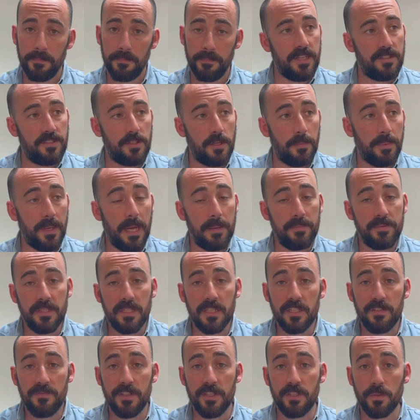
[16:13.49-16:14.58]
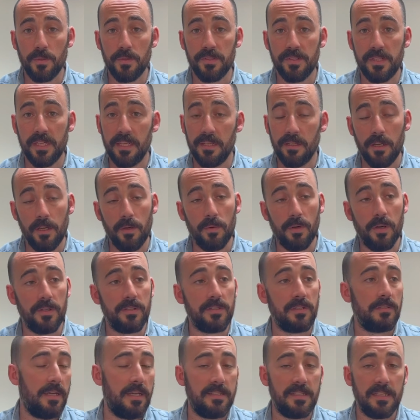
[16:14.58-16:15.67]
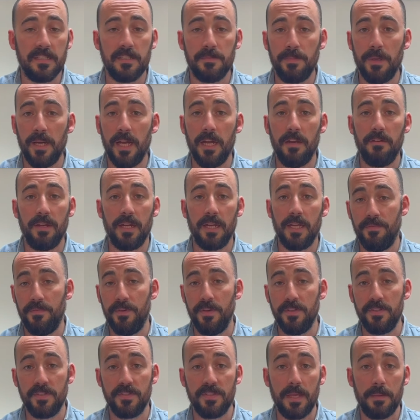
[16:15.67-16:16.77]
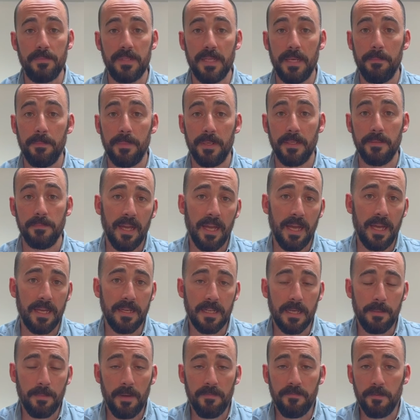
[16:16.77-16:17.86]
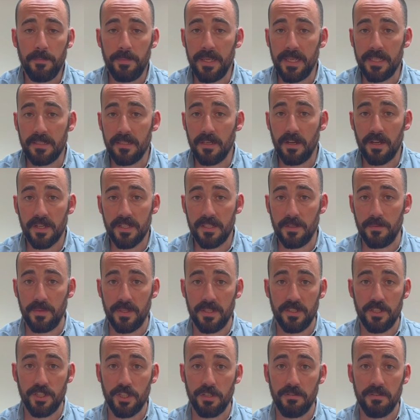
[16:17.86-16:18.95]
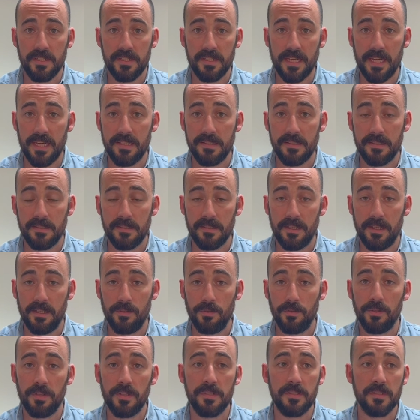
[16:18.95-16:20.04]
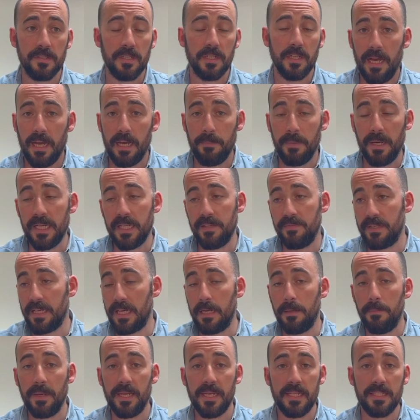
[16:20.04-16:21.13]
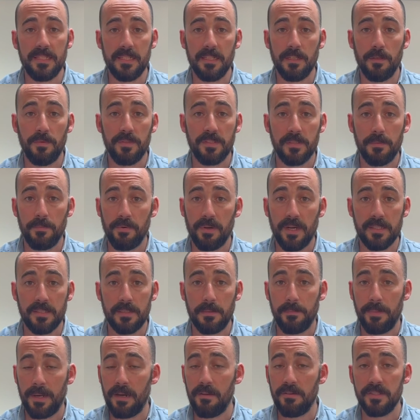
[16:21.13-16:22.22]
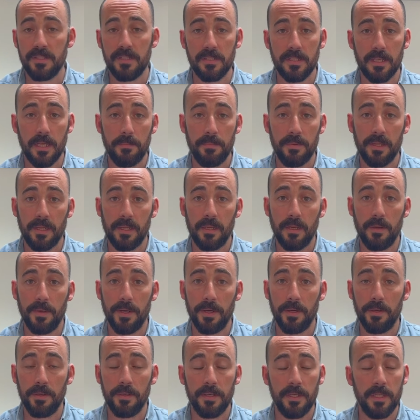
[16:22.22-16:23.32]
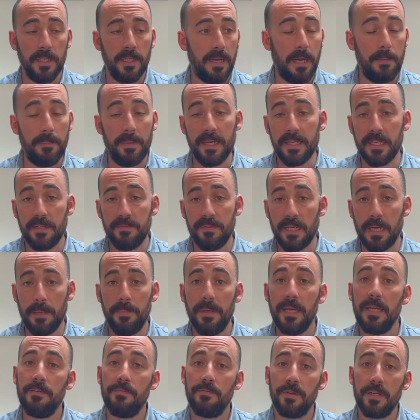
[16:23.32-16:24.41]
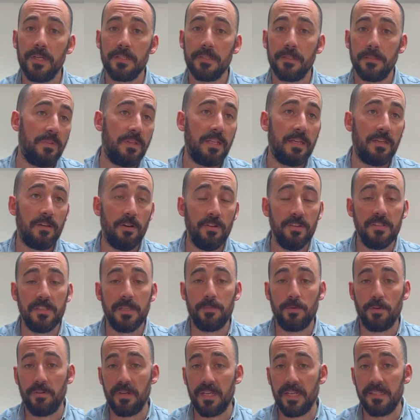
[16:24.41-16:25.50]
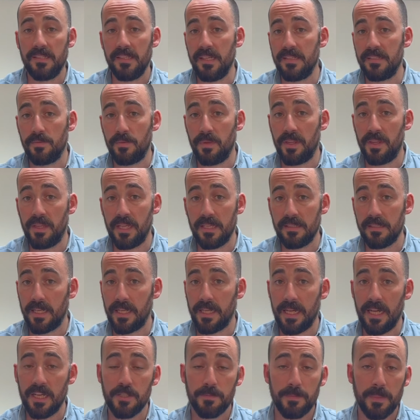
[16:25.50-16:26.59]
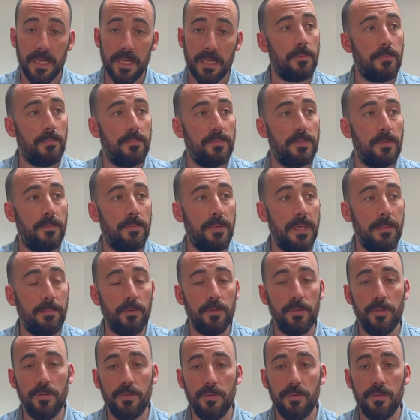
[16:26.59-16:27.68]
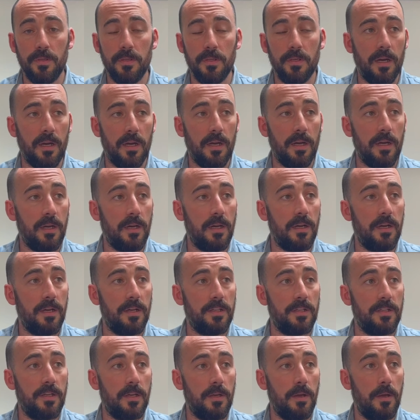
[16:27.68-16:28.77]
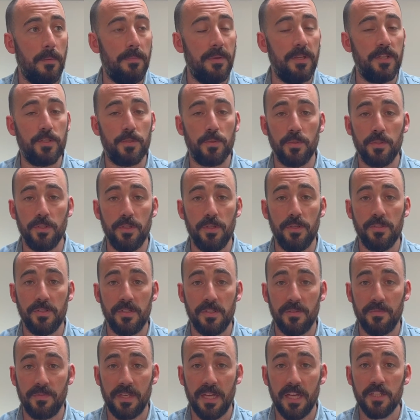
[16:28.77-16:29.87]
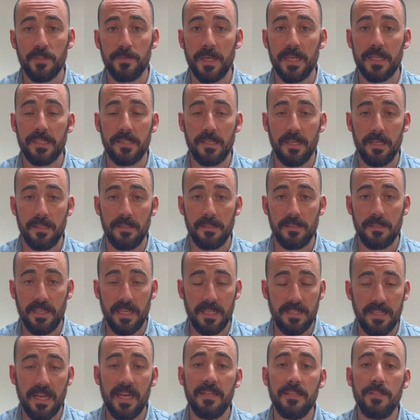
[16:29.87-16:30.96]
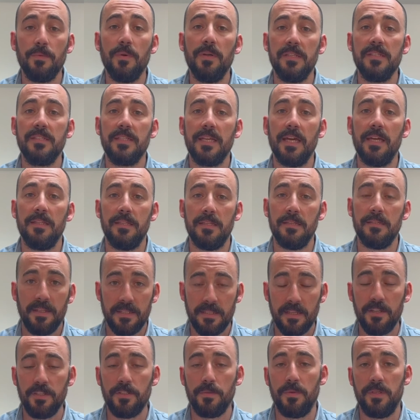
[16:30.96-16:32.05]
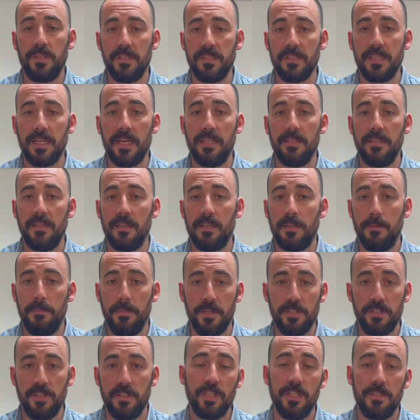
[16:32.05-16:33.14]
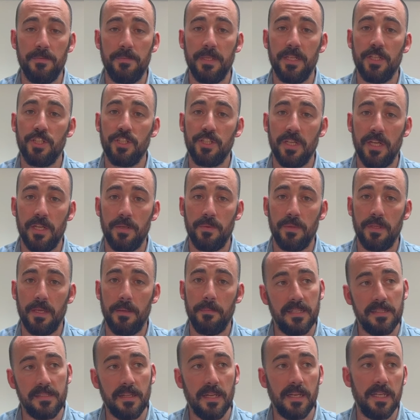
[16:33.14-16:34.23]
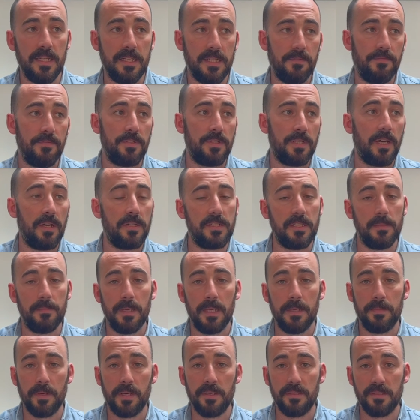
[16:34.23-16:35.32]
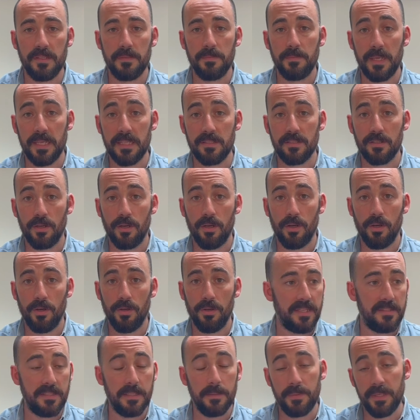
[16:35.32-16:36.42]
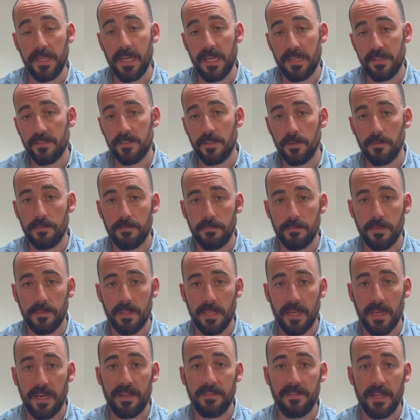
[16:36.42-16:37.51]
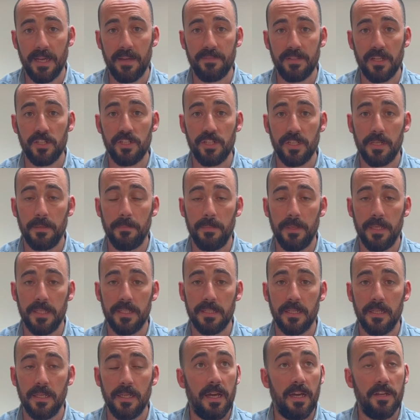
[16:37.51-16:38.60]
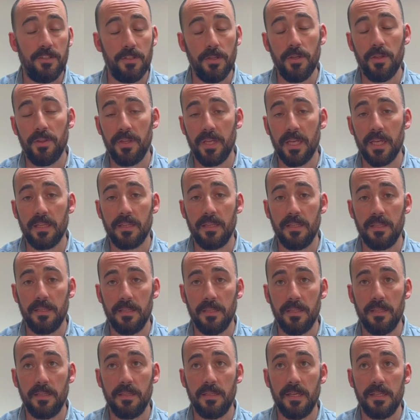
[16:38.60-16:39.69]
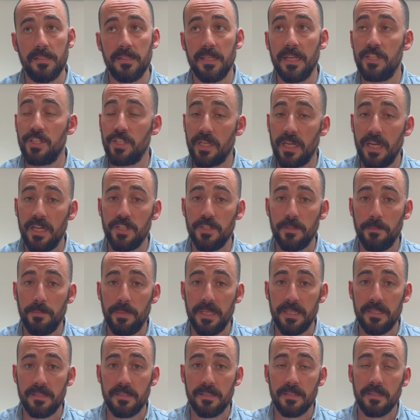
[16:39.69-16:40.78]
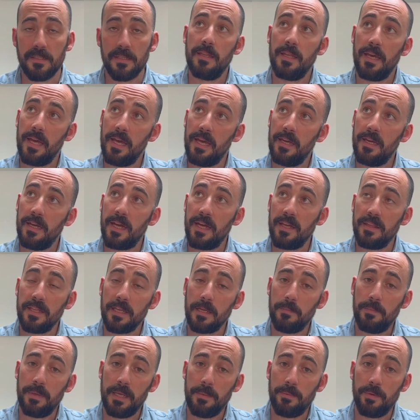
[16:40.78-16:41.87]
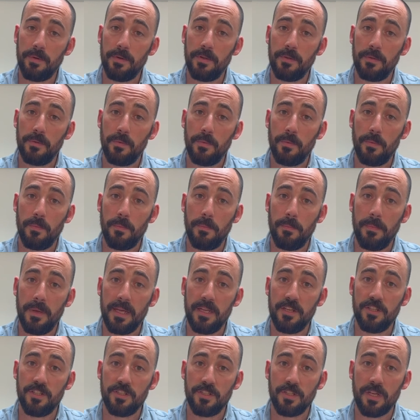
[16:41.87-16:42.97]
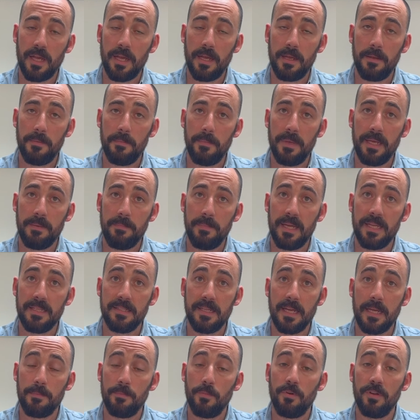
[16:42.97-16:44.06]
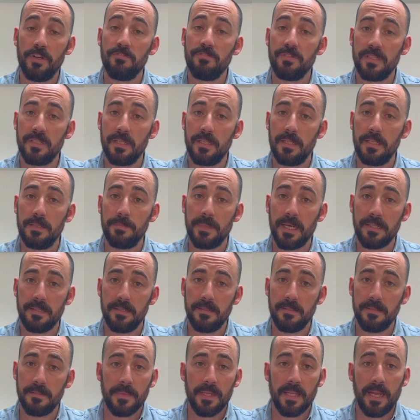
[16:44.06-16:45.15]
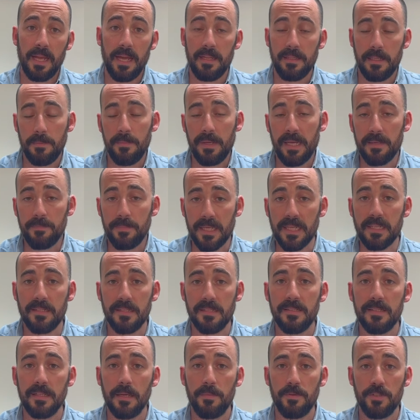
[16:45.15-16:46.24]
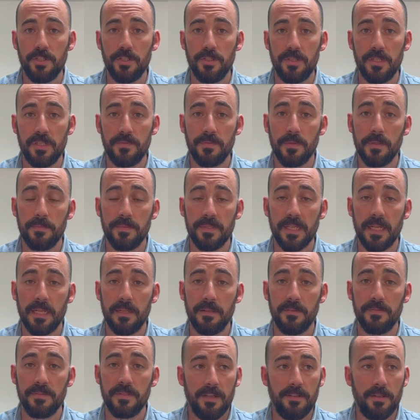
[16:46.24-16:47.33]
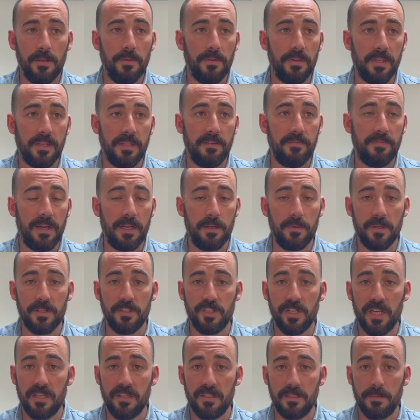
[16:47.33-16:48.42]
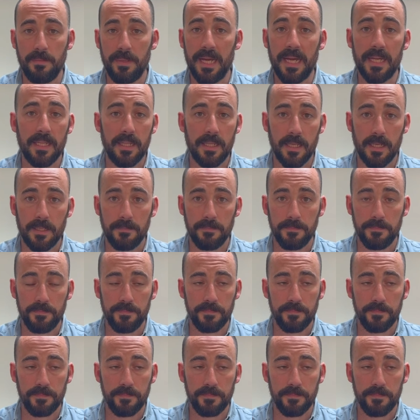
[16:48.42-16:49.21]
And so perhaps an individual will say, you know what, it's expiring 1st of September, and I'm up for being targeted with insurance ads in August, and I might even get a better deal with some price comparison type thing going on. I might even get paid for it. The concept already exists with things like cashback. To people who are, habitual users of cashback sites, they tend to understand it. They tend to understand that commission is being shared with them. Slightly different to RTB because it's based on CPA, so they have to actually complete. I do think that there's an education piece there. I think people may take more interest in these matters, and they may begin to see opportunities for themselves. I don't think the value exchange is a bad thing.